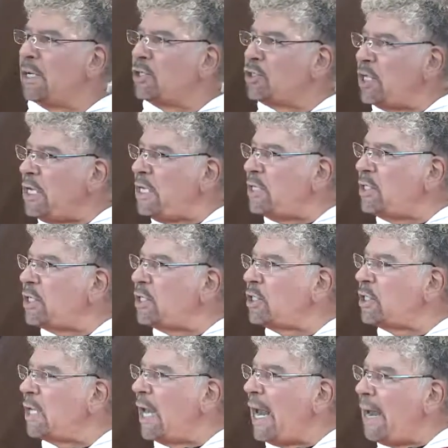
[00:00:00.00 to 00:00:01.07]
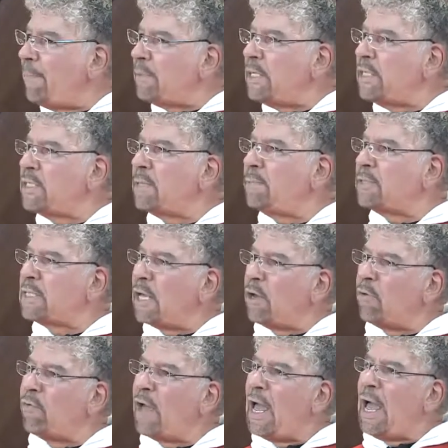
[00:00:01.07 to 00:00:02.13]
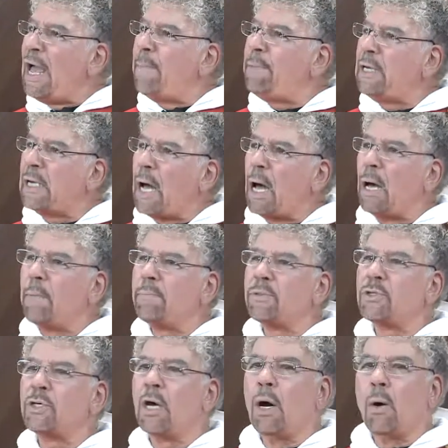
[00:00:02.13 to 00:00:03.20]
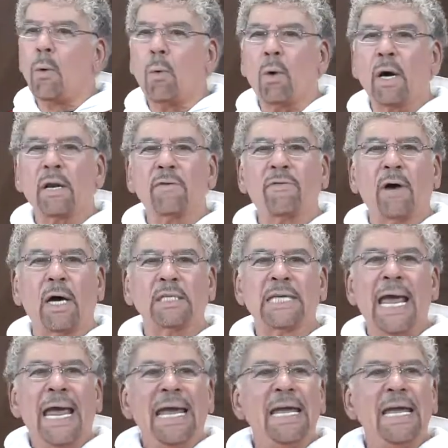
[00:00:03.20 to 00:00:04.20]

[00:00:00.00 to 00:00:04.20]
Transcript: Jesus empties himself and becomes one of us.